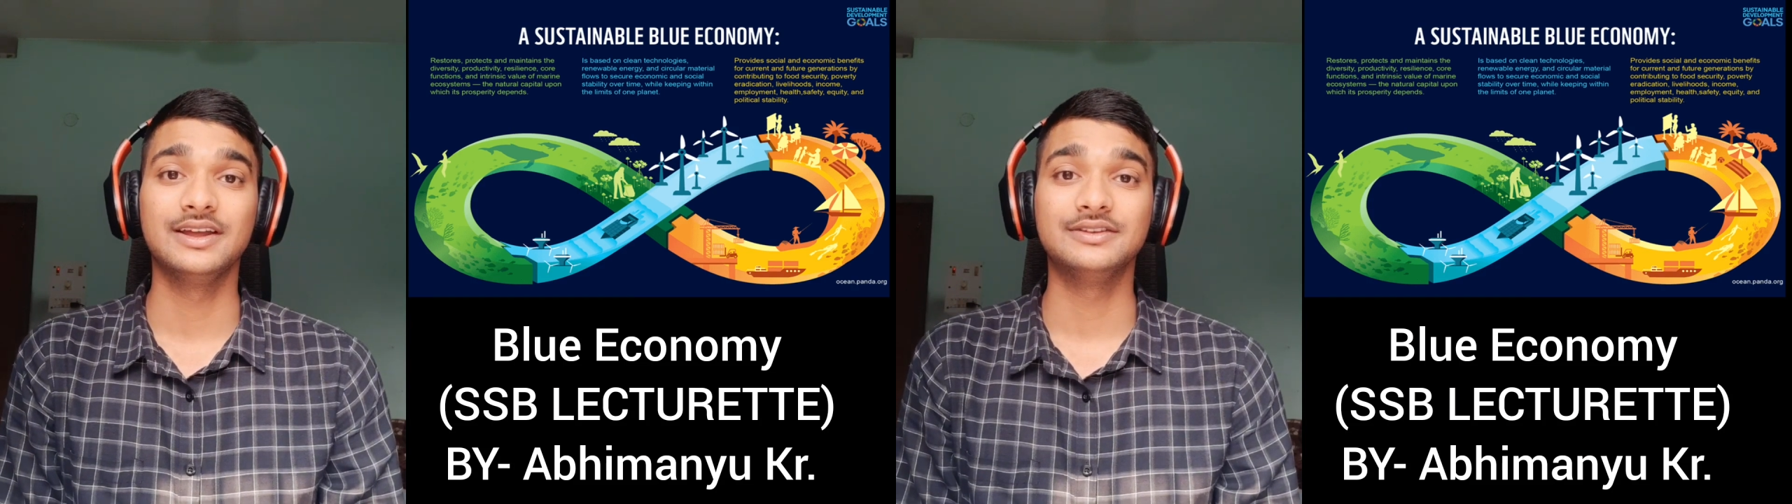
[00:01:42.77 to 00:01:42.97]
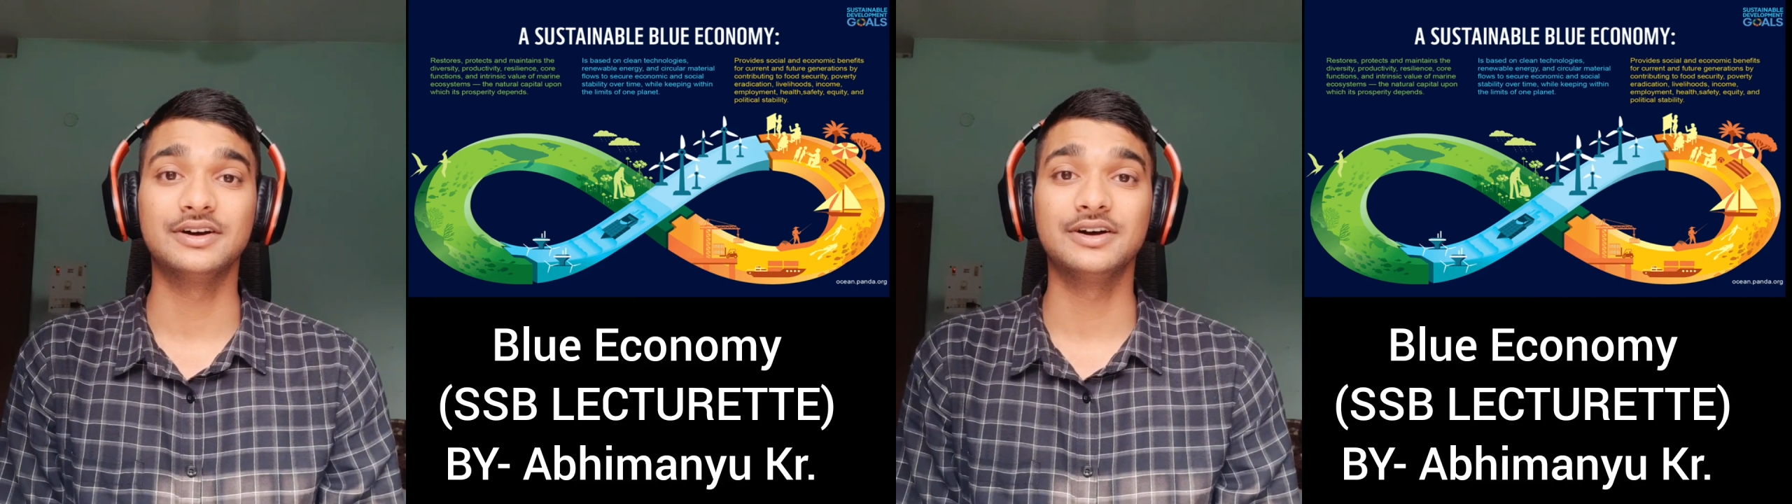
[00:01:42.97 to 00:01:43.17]

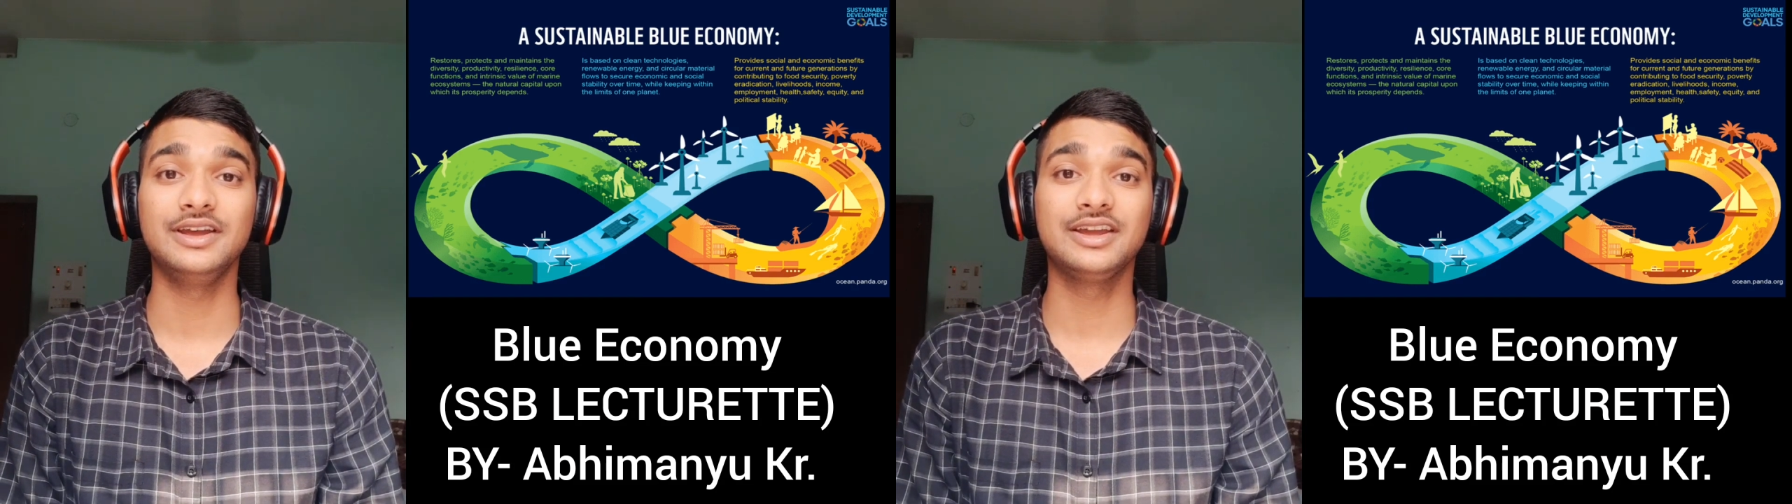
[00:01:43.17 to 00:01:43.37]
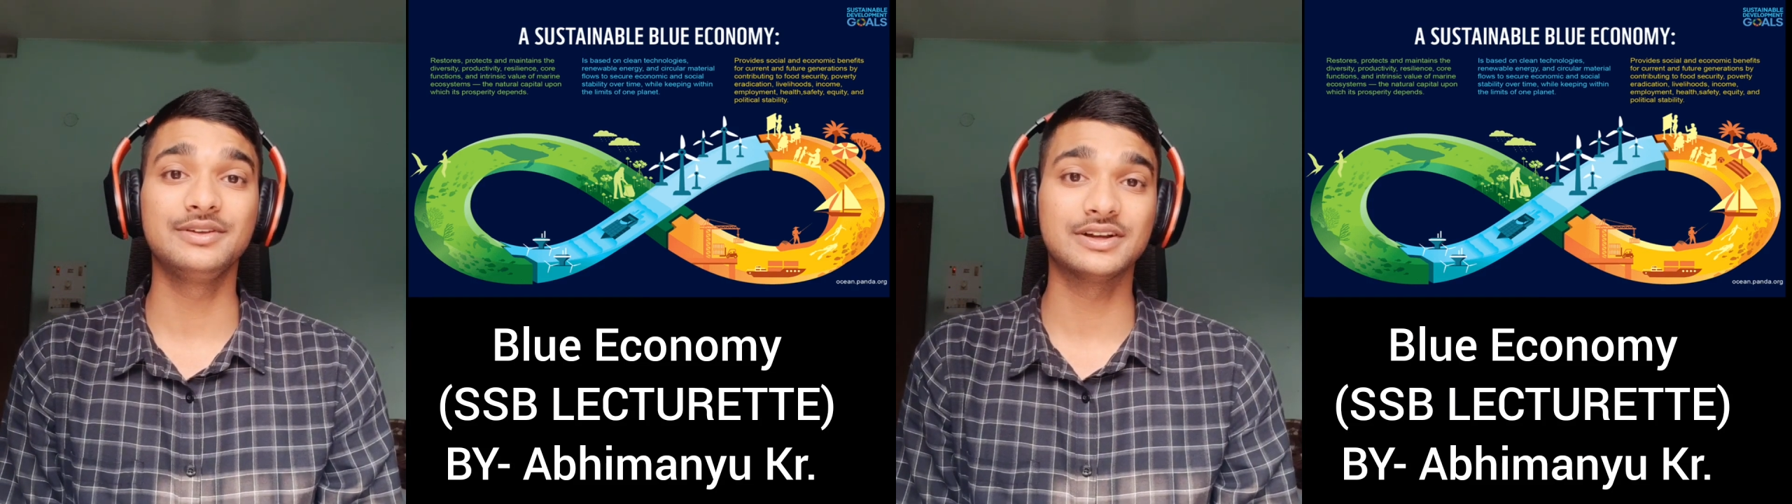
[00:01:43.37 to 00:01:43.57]
the
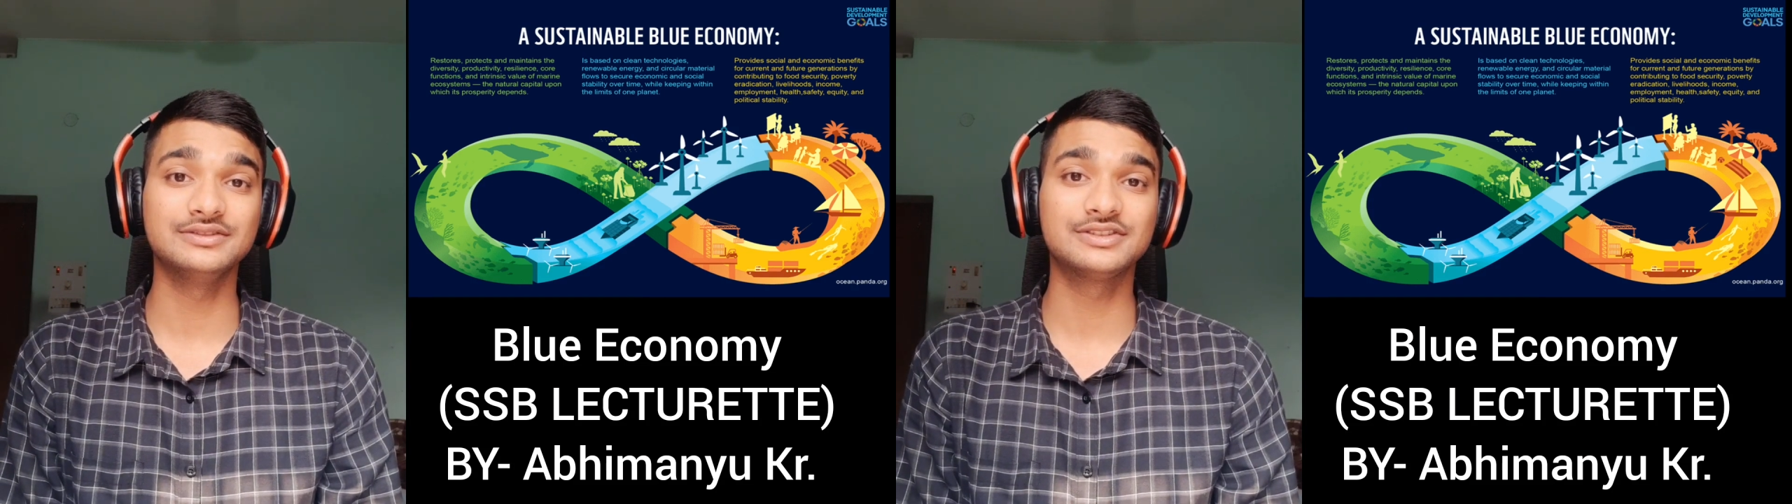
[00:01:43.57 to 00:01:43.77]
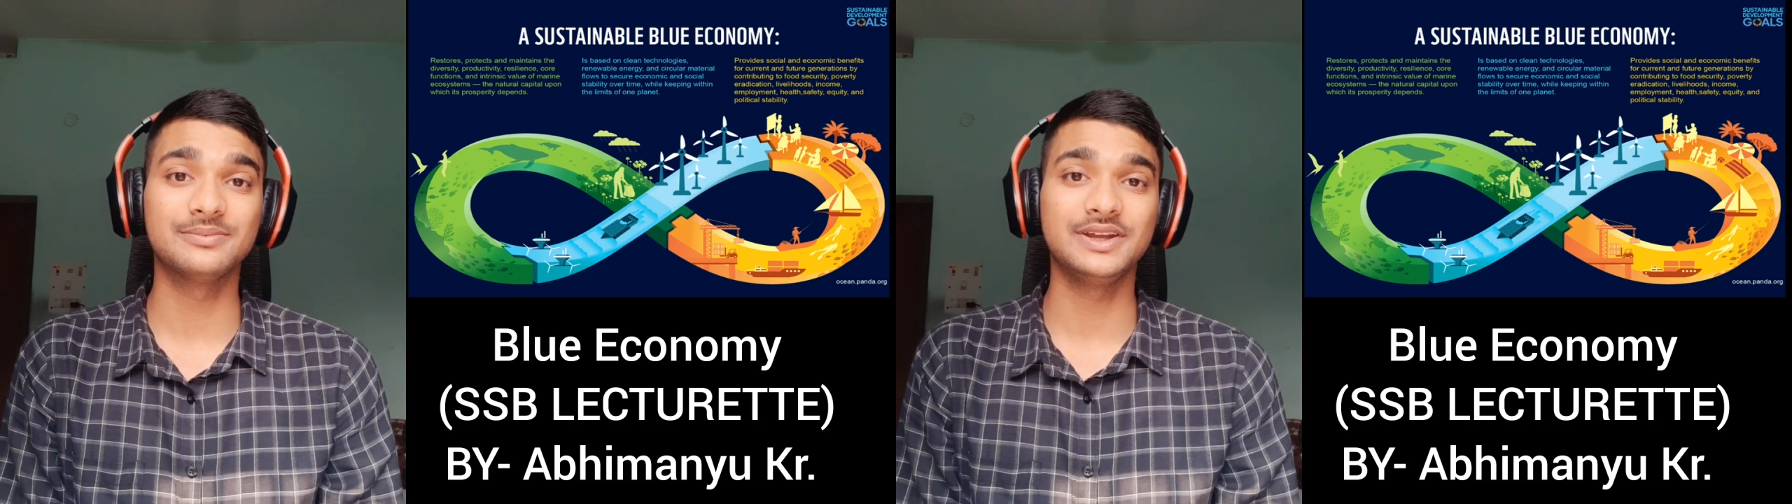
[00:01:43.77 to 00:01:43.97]

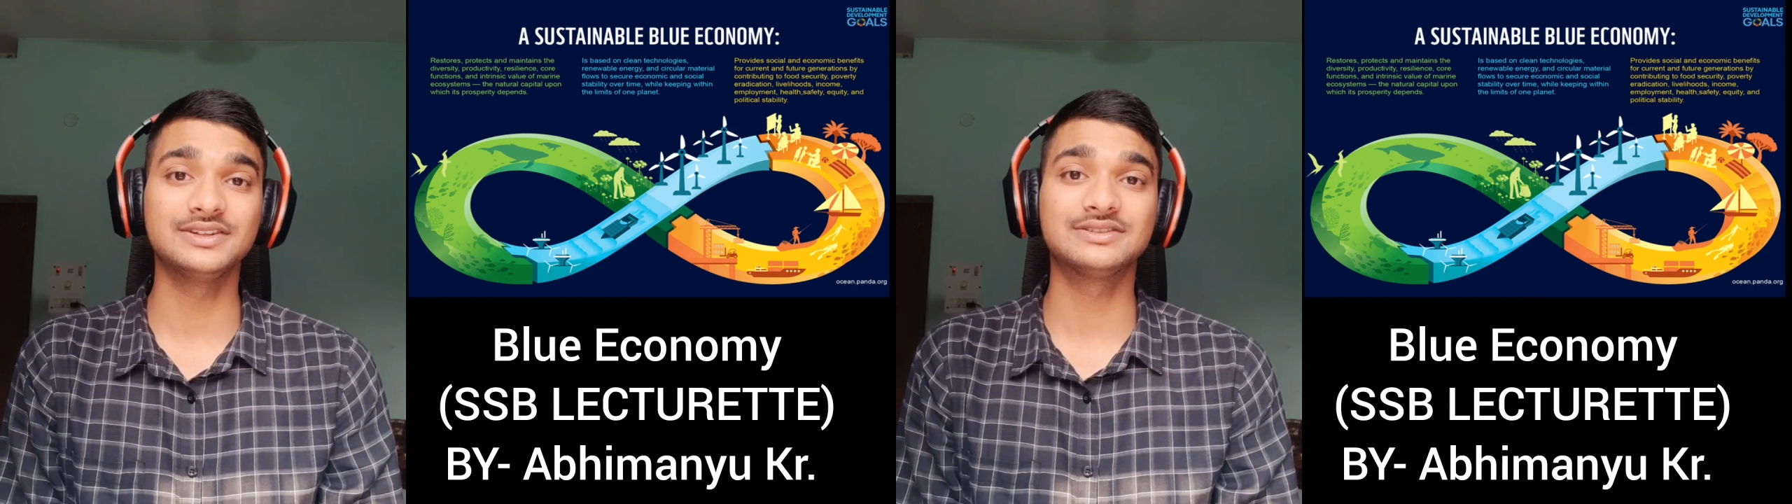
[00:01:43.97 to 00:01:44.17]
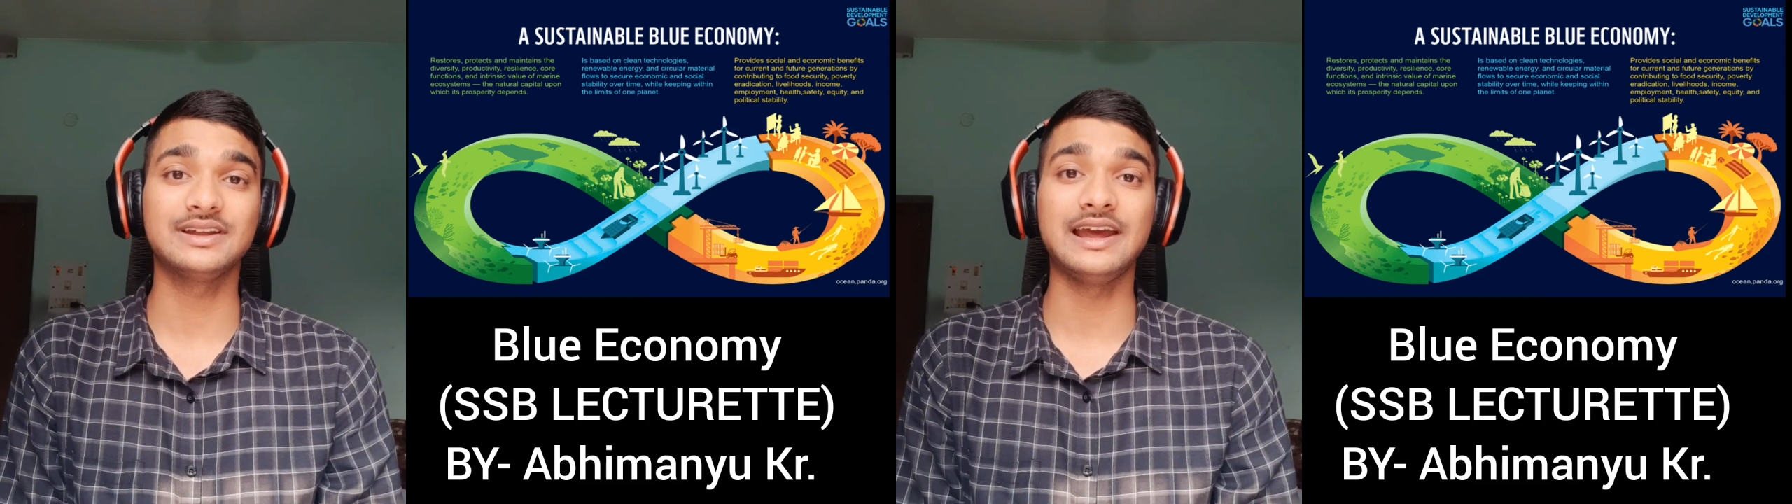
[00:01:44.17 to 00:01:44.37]
agriculture waste